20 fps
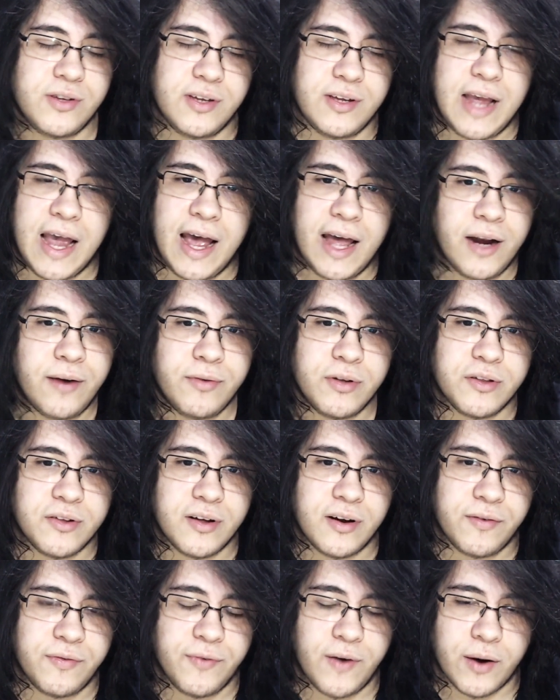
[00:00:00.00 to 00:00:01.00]
Hannibal's
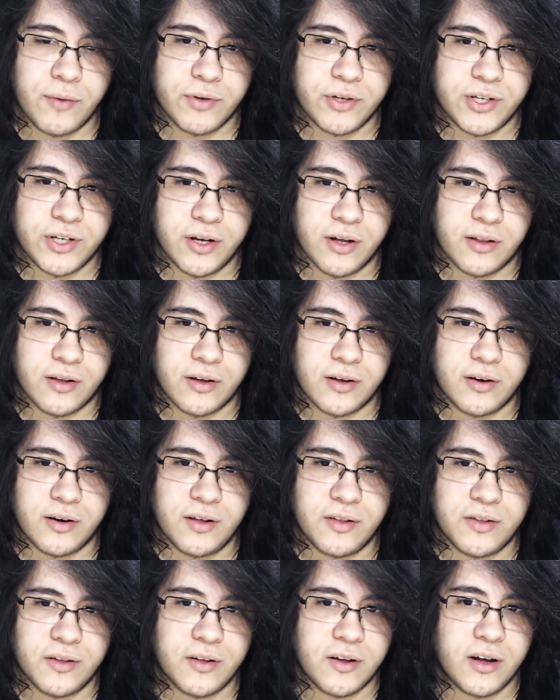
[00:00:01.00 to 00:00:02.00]
gonna fuck with Chilton.
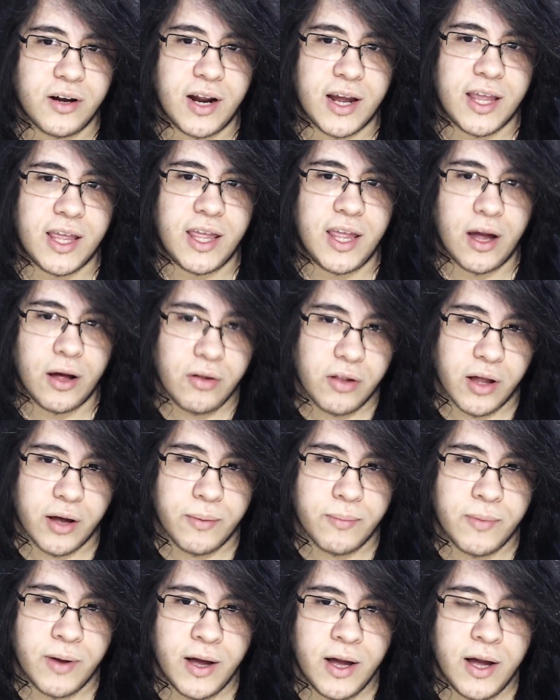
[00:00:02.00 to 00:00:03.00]
It's either gonna kill
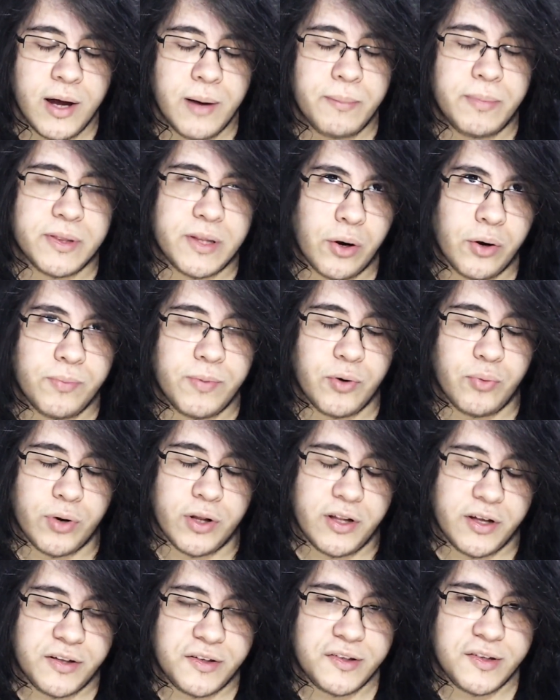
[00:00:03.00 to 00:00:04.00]
him, but that would be
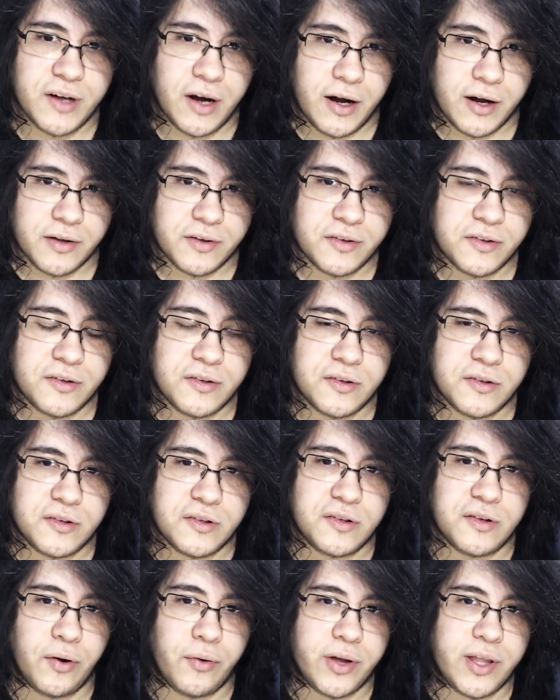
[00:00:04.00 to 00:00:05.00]
really sus.
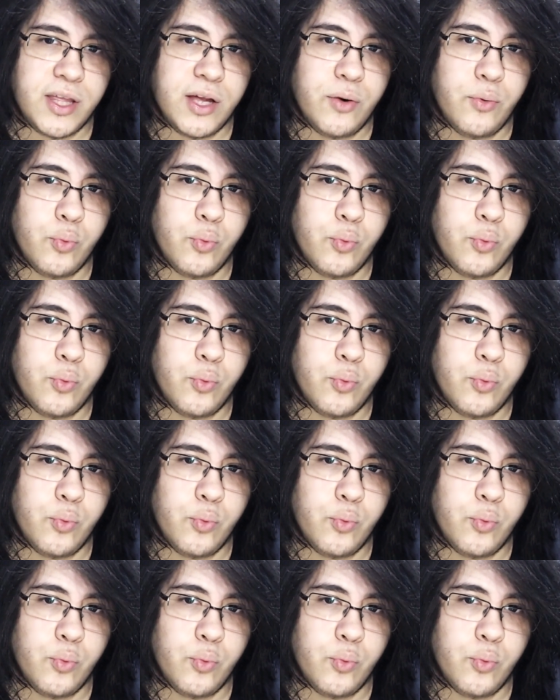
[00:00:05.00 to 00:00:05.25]
So he